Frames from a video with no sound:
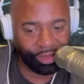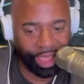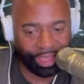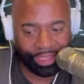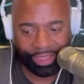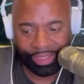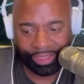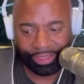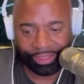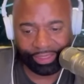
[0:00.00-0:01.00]
Like,
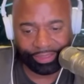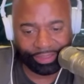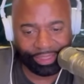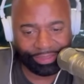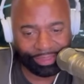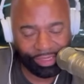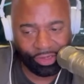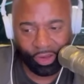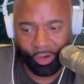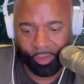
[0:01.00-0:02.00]
and
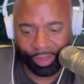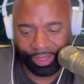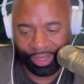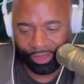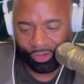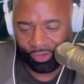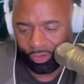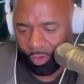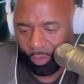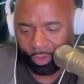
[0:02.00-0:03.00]
you
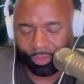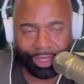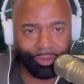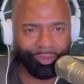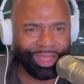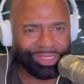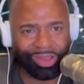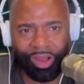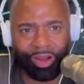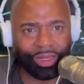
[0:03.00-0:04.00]
don't want to play the race
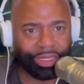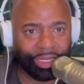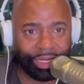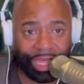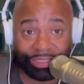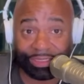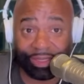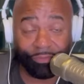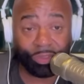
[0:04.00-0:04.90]
card and none of that stuff,